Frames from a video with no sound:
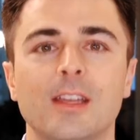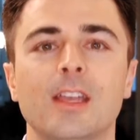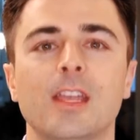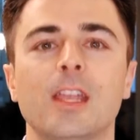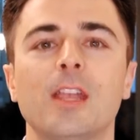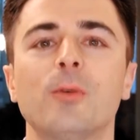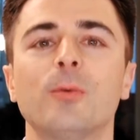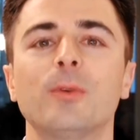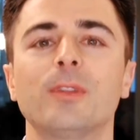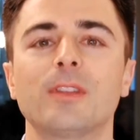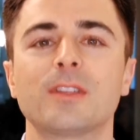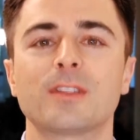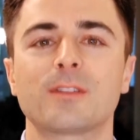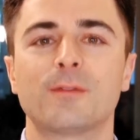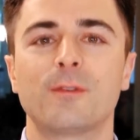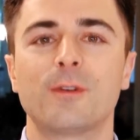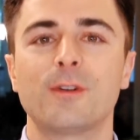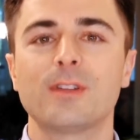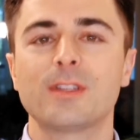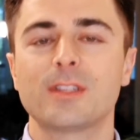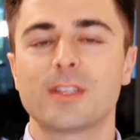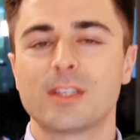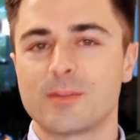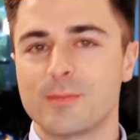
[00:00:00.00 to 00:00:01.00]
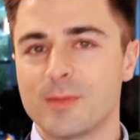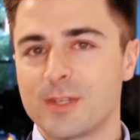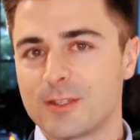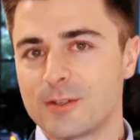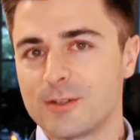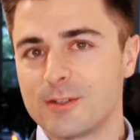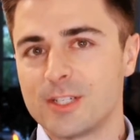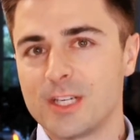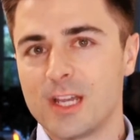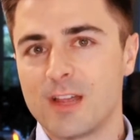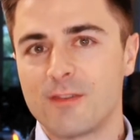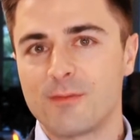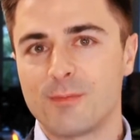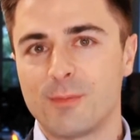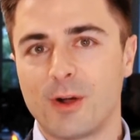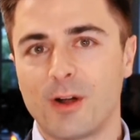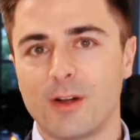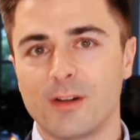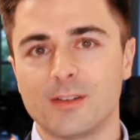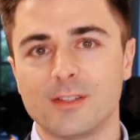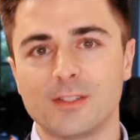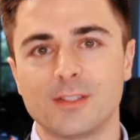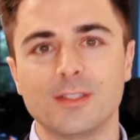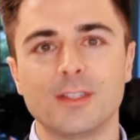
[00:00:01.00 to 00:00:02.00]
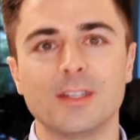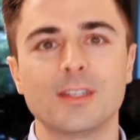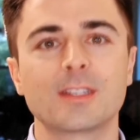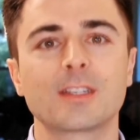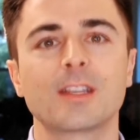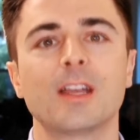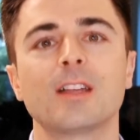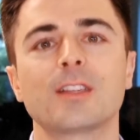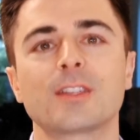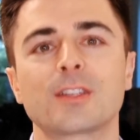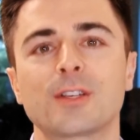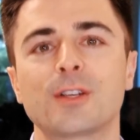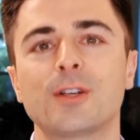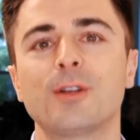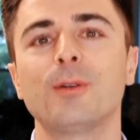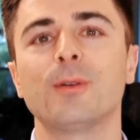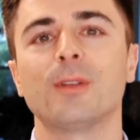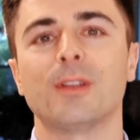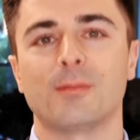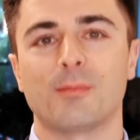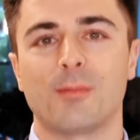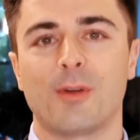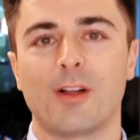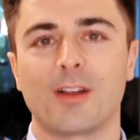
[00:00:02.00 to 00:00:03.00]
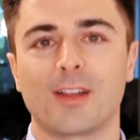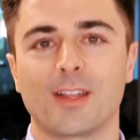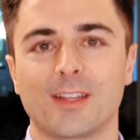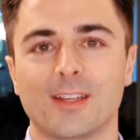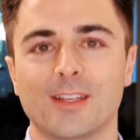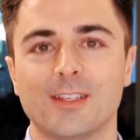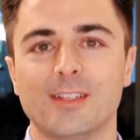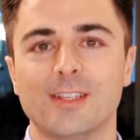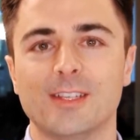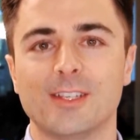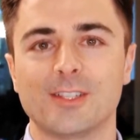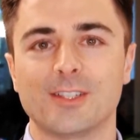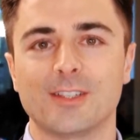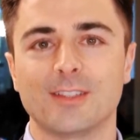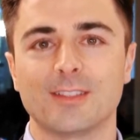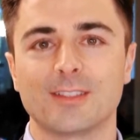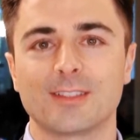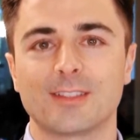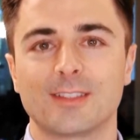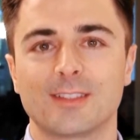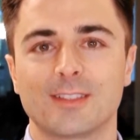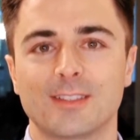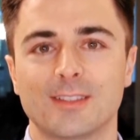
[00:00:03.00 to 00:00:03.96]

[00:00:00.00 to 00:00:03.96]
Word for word: Here with us first is Mr. Jeff Barton to discuss current market conditions.